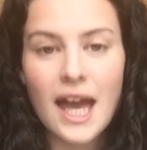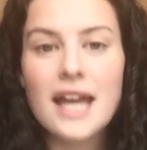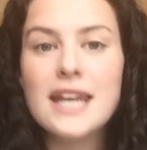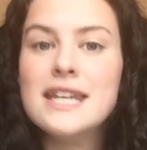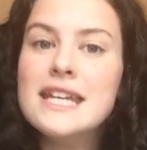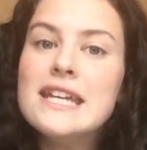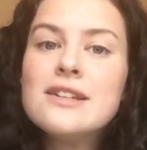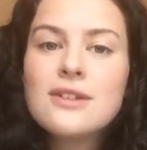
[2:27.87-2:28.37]

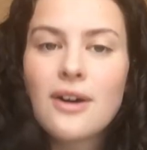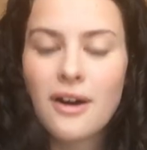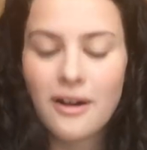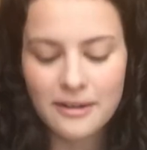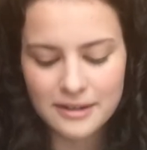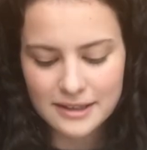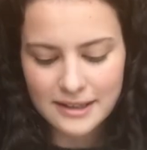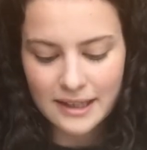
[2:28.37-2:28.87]
and need
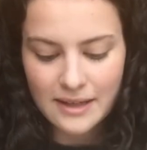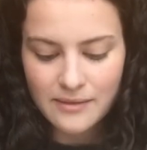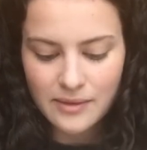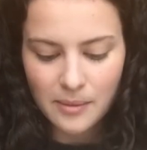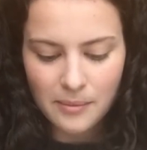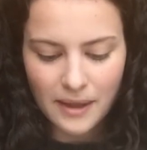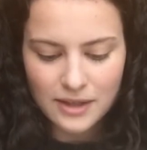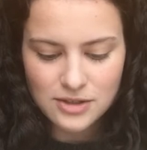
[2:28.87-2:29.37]
God to
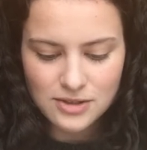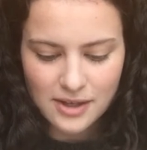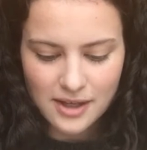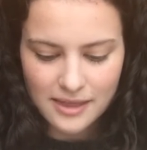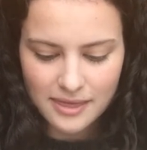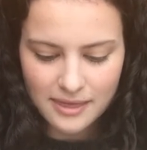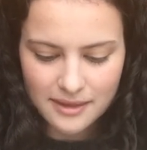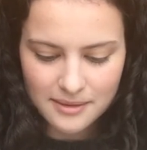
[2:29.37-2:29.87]
give them that
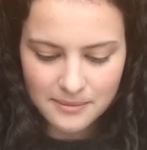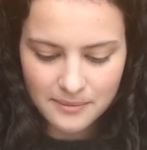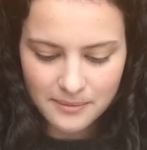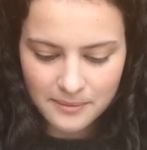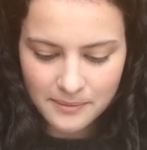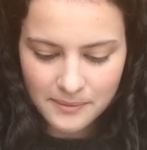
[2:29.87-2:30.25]
strength.